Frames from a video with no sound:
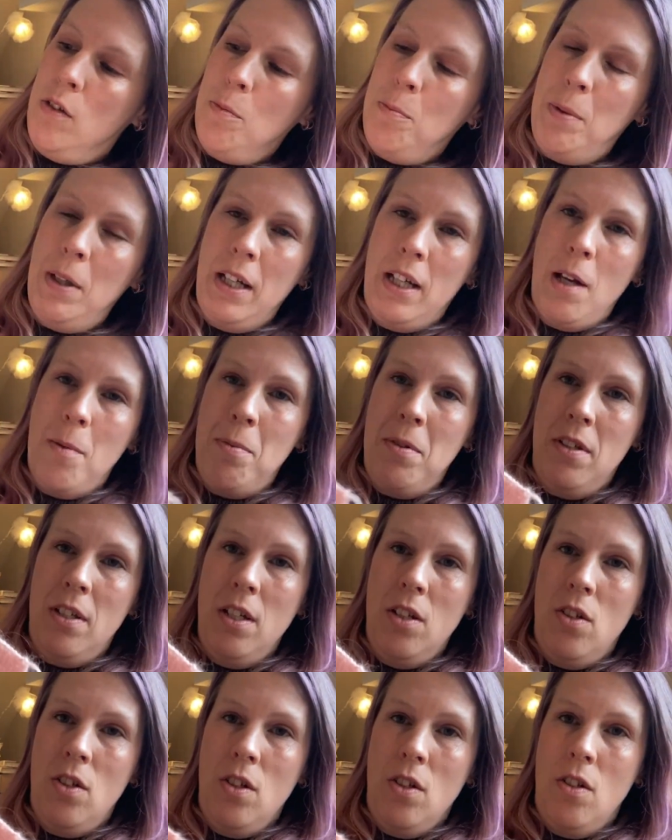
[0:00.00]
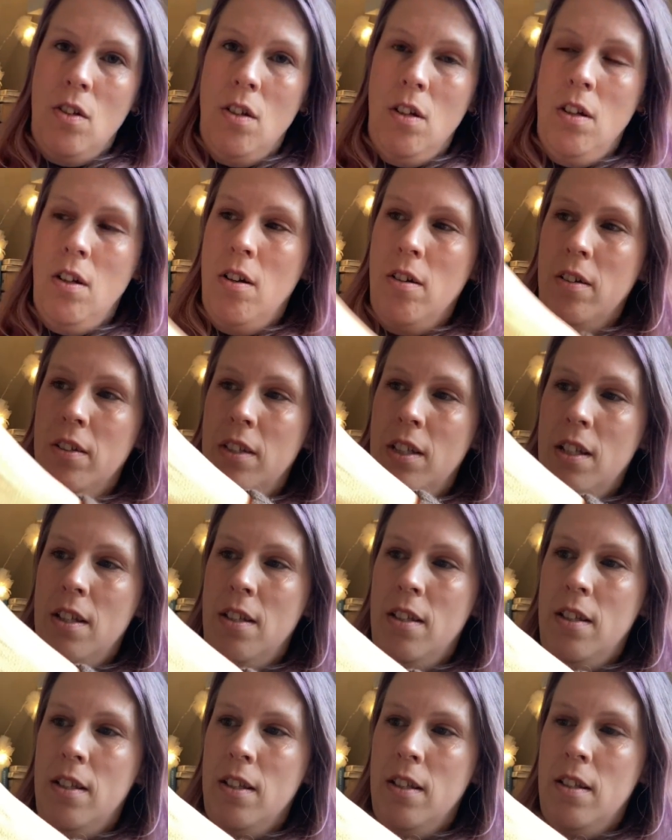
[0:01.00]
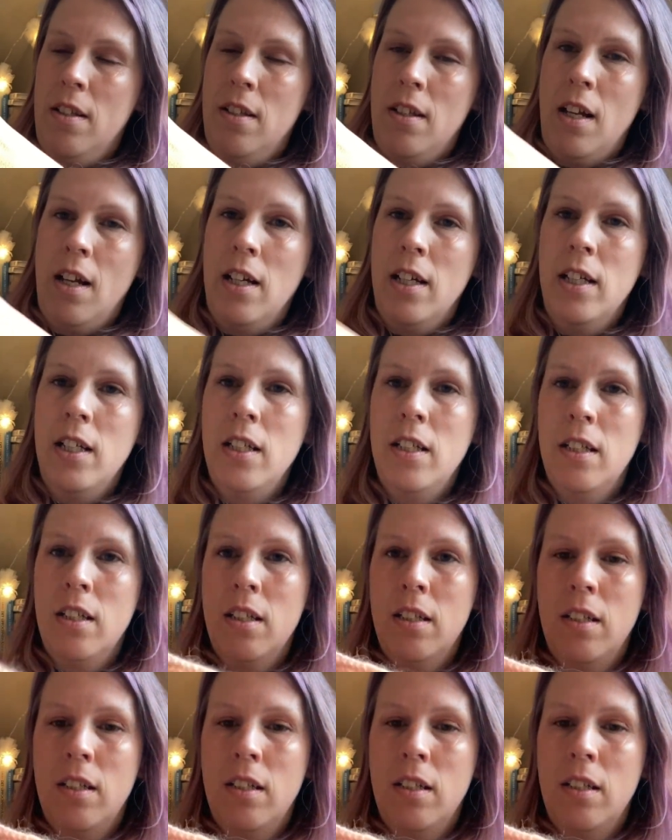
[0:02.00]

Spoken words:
pick up stitches along this side,